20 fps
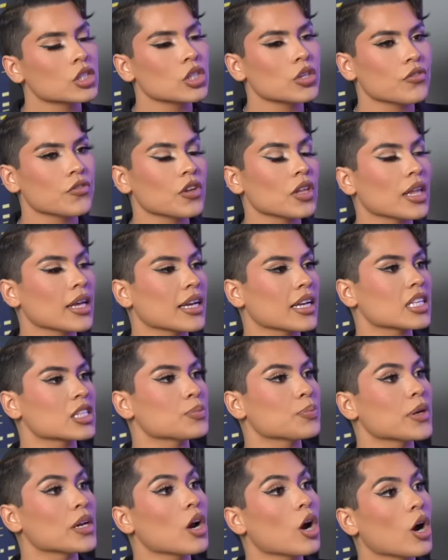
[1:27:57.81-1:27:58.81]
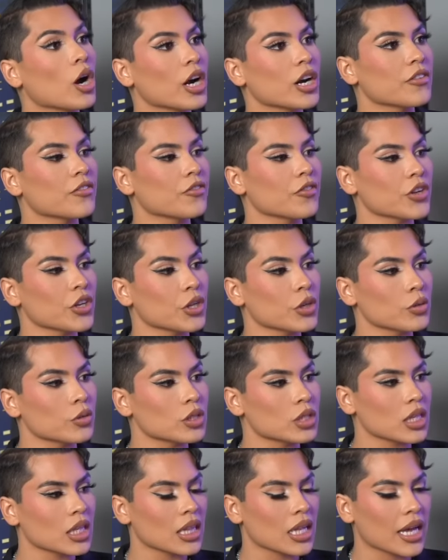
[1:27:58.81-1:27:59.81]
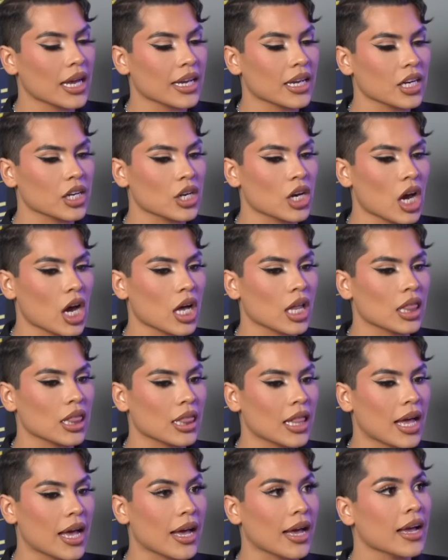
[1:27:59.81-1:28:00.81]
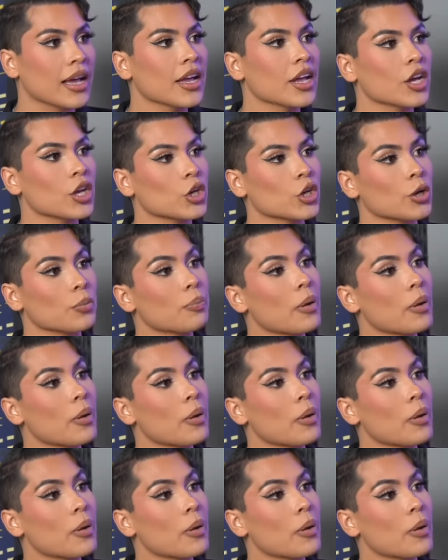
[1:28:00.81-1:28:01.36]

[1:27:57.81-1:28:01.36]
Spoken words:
Do you feel like it's been hard for you to, like, not let your